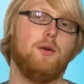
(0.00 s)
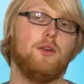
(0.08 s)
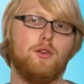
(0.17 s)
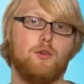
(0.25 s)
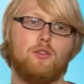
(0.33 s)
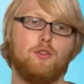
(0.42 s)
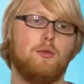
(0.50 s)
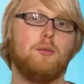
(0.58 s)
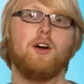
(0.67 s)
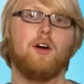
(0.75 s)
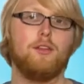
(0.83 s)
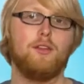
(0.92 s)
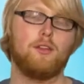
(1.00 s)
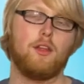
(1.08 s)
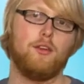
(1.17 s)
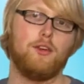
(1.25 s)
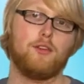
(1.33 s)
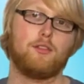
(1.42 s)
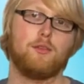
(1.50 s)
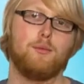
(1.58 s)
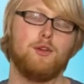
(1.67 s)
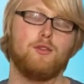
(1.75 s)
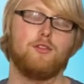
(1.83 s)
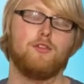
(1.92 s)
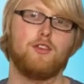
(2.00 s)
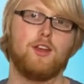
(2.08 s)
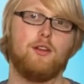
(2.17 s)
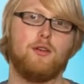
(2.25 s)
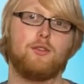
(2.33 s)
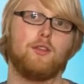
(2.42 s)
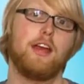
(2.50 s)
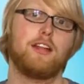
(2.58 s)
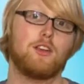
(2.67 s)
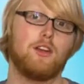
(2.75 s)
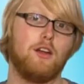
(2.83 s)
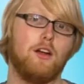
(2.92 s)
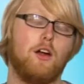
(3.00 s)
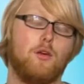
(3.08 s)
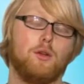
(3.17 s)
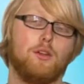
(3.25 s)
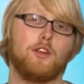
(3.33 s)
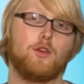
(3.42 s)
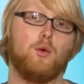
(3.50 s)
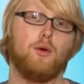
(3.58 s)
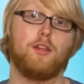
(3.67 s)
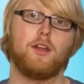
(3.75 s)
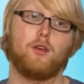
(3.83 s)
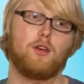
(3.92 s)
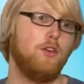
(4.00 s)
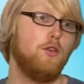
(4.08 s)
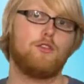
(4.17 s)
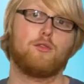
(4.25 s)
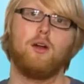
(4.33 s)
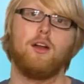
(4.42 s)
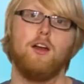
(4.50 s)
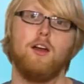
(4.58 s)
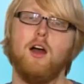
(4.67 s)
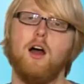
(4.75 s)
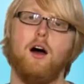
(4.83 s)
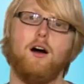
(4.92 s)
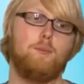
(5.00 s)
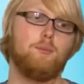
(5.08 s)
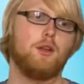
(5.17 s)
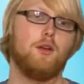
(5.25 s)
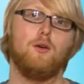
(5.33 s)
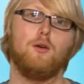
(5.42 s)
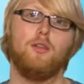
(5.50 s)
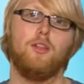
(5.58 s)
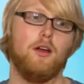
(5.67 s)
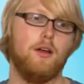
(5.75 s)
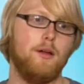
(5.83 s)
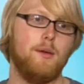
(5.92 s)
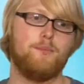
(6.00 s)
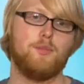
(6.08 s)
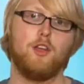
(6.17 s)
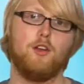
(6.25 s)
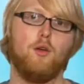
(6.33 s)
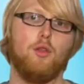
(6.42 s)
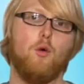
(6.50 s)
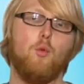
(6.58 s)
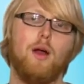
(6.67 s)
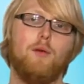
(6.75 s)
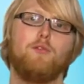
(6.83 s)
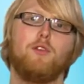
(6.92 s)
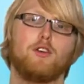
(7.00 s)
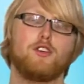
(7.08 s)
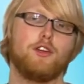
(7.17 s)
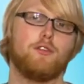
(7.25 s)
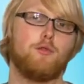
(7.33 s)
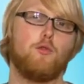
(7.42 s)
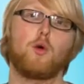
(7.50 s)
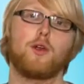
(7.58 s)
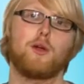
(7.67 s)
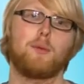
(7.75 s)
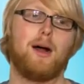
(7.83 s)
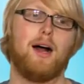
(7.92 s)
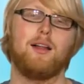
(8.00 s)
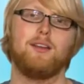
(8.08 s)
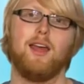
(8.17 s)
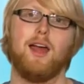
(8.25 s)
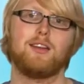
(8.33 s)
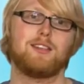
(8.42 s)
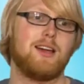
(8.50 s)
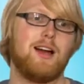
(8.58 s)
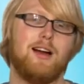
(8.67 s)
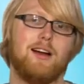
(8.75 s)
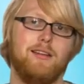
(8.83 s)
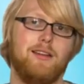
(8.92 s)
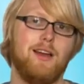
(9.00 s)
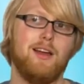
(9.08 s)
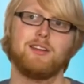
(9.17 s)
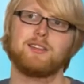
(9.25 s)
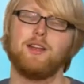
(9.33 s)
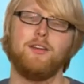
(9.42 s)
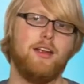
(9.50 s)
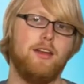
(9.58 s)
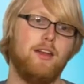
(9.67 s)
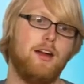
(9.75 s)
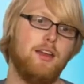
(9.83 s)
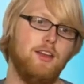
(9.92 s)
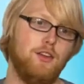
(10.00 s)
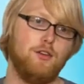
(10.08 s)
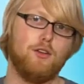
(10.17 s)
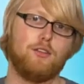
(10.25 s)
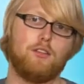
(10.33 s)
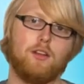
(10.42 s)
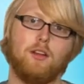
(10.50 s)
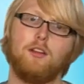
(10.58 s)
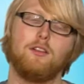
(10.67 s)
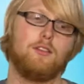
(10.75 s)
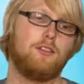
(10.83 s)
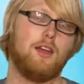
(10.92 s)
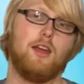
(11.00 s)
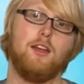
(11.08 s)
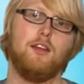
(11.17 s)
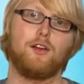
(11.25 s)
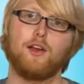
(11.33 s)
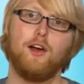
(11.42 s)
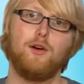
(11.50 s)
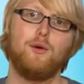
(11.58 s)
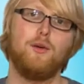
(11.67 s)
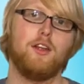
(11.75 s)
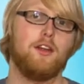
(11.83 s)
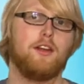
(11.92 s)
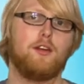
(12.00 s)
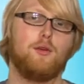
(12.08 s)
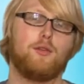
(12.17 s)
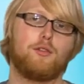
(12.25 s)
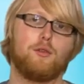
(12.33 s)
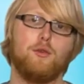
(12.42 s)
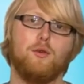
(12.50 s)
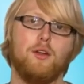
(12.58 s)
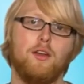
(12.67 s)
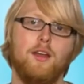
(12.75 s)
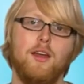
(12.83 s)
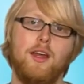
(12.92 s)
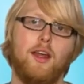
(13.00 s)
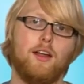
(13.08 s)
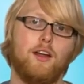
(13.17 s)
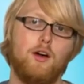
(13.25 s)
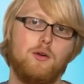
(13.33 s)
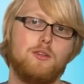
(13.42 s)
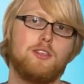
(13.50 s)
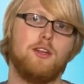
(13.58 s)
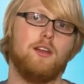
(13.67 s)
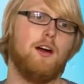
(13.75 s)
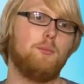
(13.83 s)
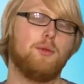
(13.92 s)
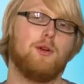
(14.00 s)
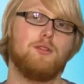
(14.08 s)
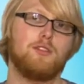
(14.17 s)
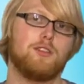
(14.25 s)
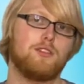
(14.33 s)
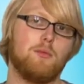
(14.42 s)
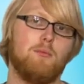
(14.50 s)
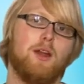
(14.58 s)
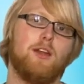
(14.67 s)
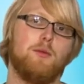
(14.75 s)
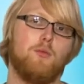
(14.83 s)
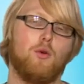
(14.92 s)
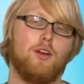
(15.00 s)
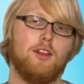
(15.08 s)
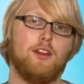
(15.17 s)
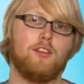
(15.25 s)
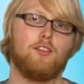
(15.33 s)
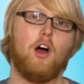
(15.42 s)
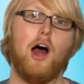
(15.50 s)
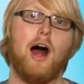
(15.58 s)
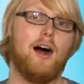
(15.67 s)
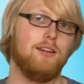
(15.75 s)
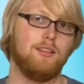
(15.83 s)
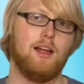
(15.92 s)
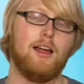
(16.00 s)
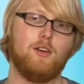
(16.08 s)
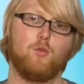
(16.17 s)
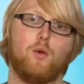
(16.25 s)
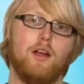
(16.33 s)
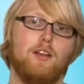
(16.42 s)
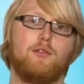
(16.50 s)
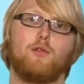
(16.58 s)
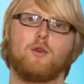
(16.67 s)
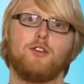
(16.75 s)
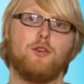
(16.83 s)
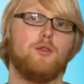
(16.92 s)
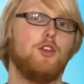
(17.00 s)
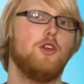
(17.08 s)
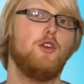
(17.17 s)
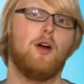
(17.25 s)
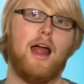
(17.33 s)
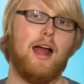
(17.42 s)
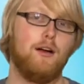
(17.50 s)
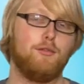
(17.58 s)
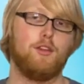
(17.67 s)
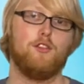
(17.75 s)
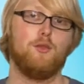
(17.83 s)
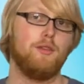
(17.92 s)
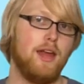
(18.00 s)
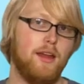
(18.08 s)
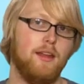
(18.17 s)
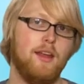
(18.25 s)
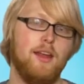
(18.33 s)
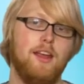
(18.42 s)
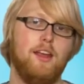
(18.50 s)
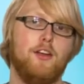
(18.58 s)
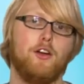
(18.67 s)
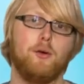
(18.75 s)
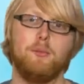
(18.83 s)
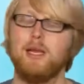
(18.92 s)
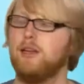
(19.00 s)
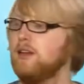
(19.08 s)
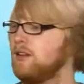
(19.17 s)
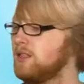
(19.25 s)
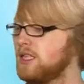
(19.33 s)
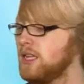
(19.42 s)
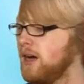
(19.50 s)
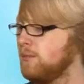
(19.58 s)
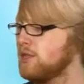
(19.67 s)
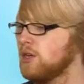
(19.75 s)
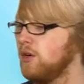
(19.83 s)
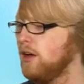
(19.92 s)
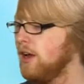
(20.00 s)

and YouTube and all these other distribution channels. So that's a really cool thing. Or you just want to upload the, the web version for your podcast on Sunday night. You just say encode, and it goes through and encodes it and uploads it. So Monday morning it's online ready for you, and you don't have to do that intermediate step. So